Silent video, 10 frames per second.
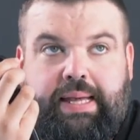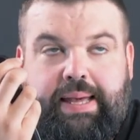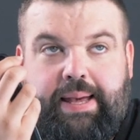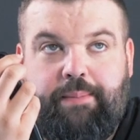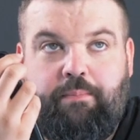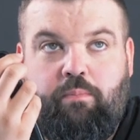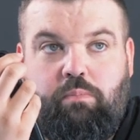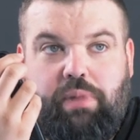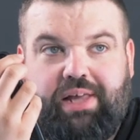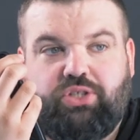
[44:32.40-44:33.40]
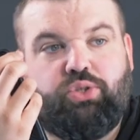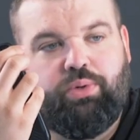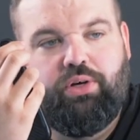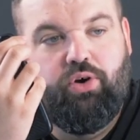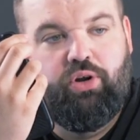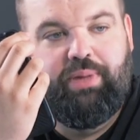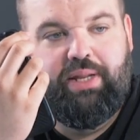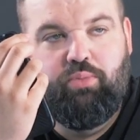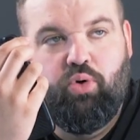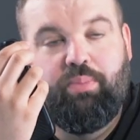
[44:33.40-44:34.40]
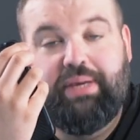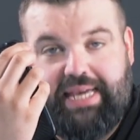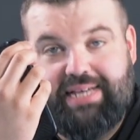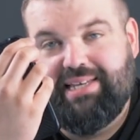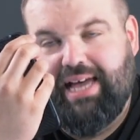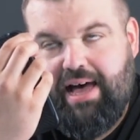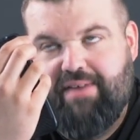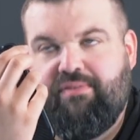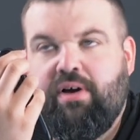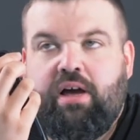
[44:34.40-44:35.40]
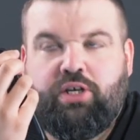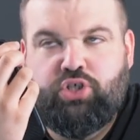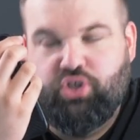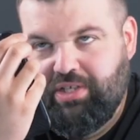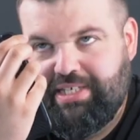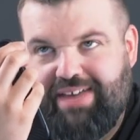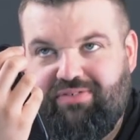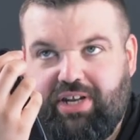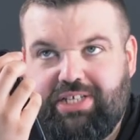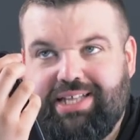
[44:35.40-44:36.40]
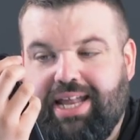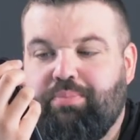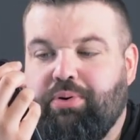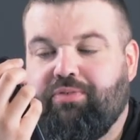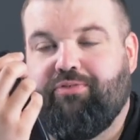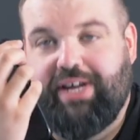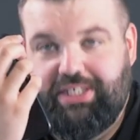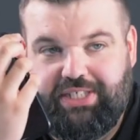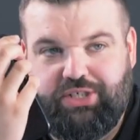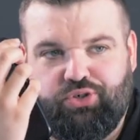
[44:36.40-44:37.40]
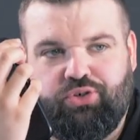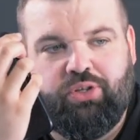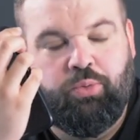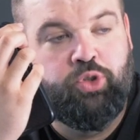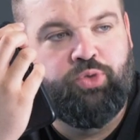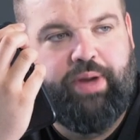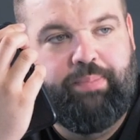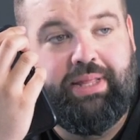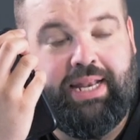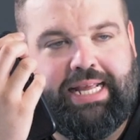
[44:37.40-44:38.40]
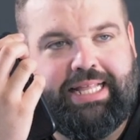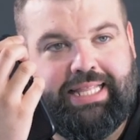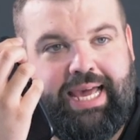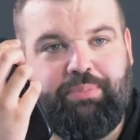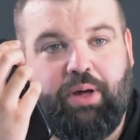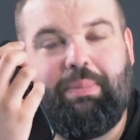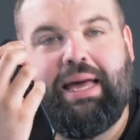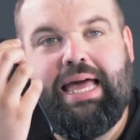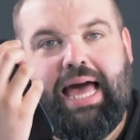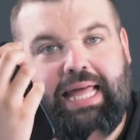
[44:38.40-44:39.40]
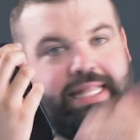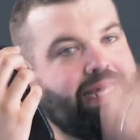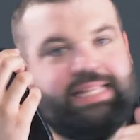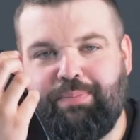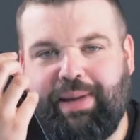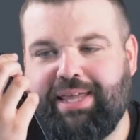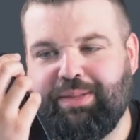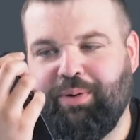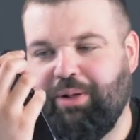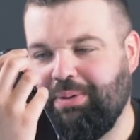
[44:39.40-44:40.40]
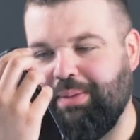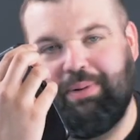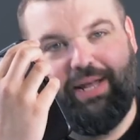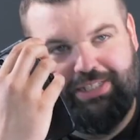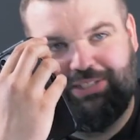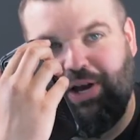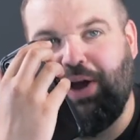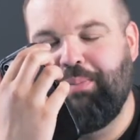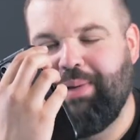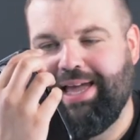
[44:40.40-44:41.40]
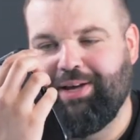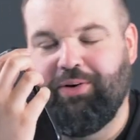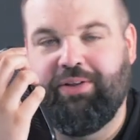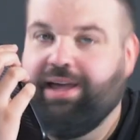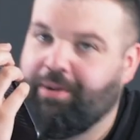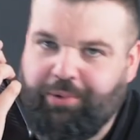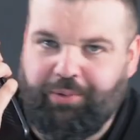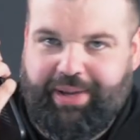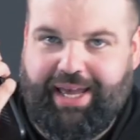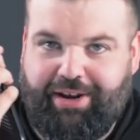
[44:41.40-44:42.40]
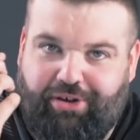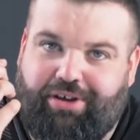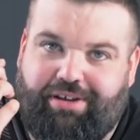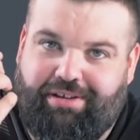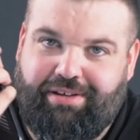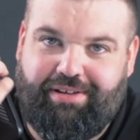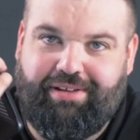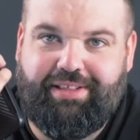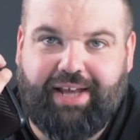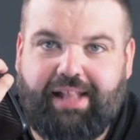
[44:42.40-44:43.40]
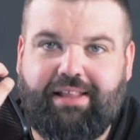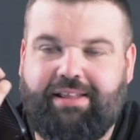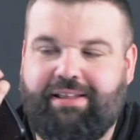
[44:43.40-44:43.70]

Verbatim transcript: um, I just don't want to hurt him anymore. But yes, I have. As soon as I finished that, I put a fresh T-shirt on that wasn't ripped, and I climbed up. I licked the back of the wallpaper, and I stuck it back on, and we're okay now. Now.